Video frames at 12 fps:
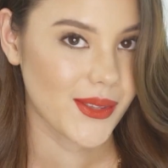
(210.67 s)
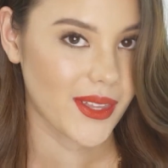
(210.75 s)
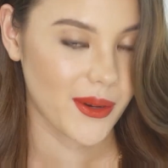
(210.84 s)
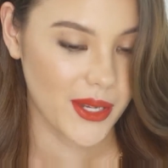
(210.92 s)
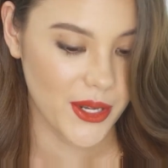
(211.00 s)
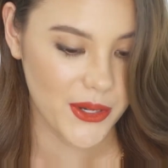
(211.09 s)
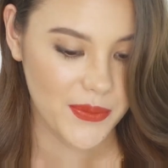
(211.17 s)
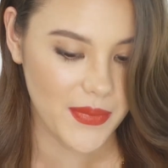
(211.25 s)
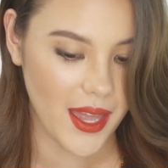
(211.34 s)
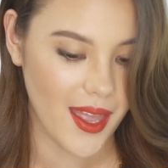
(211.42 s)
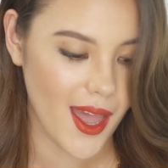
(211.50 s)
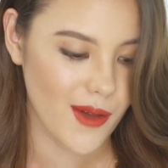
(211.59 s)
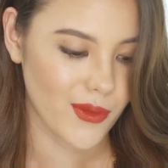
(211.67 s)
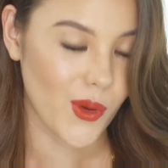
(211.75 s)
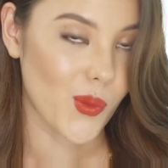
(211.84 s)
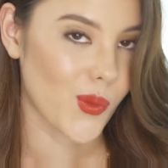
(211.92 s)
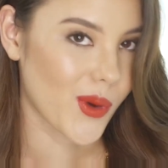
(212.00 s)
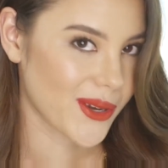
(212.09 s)
So there we go. I have
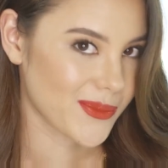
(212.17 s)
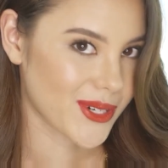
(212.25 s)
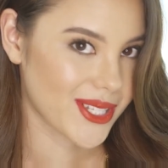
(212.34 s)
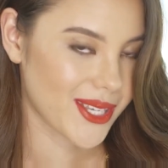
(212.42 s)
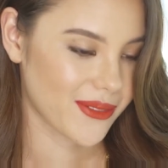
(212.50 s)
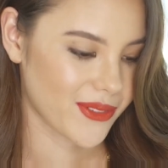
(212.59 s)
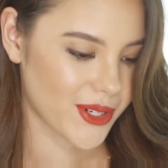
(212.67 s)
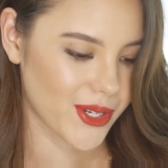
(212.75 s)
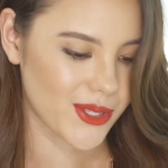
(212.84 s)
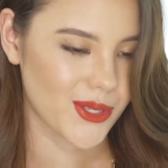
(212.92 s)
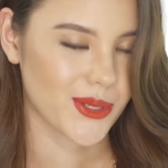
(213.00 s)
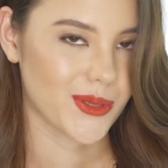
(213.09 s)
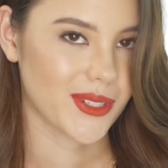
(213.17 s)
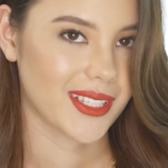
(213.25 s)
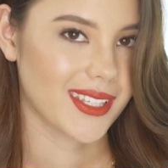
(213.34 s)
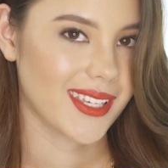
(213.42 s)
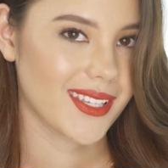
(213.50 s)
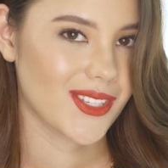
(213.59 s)
one more tip for you to
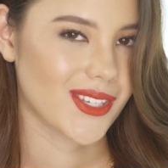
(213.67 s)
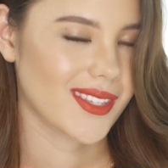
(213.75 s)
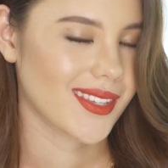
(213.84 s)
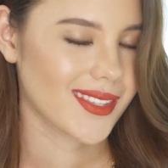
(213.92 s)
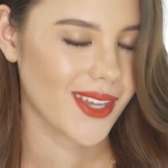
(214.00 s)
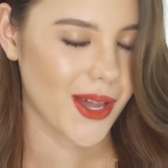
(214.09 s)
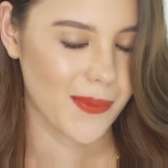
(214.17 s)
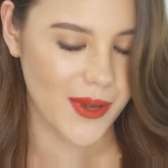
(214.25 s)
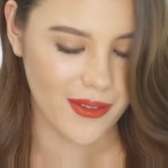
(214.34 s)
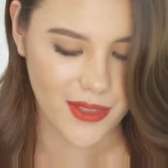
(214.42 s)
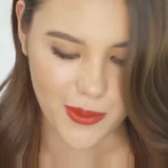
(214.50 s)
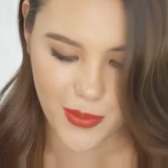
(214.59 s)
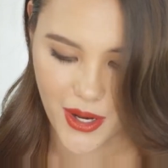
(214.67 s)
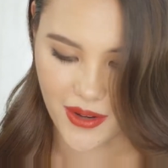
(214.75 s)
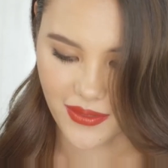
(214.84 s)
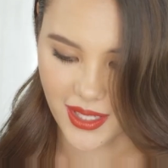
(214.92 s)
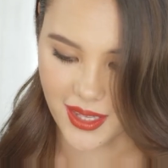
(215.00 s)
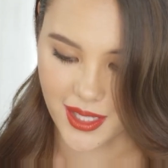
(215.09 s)
really just top off the
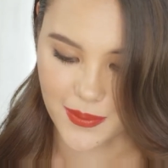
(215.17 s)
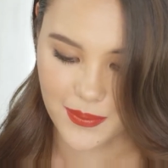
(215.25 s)
perfect